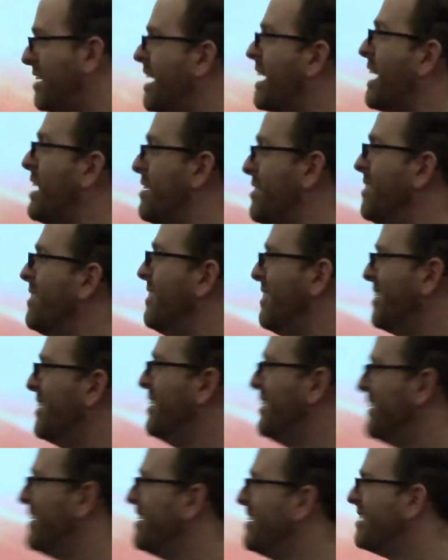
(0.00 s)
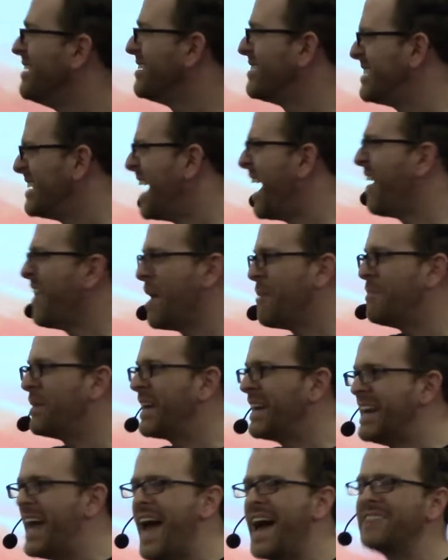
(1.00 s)
you see how that
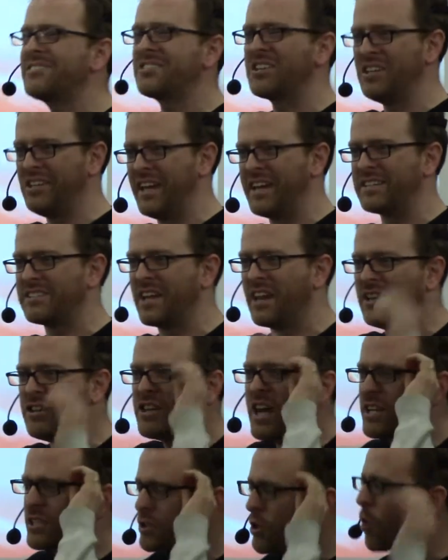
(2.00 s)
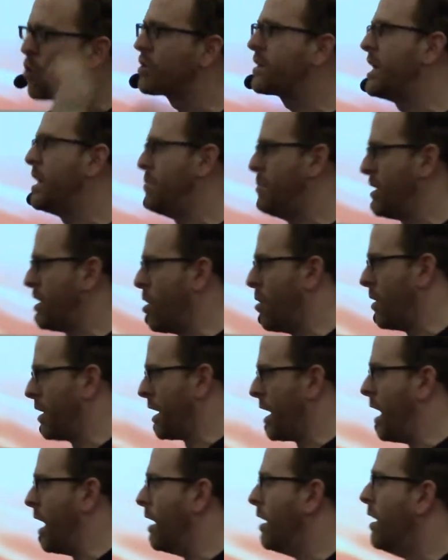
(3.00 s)
began to escalate. Suddenly you got scorekeeping
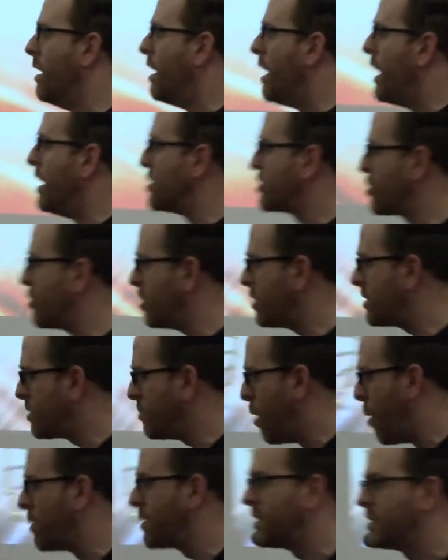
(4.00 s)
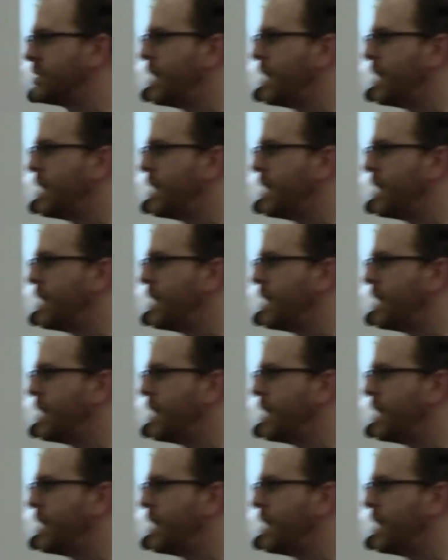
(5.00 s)
going on. And it's good, it's a moment to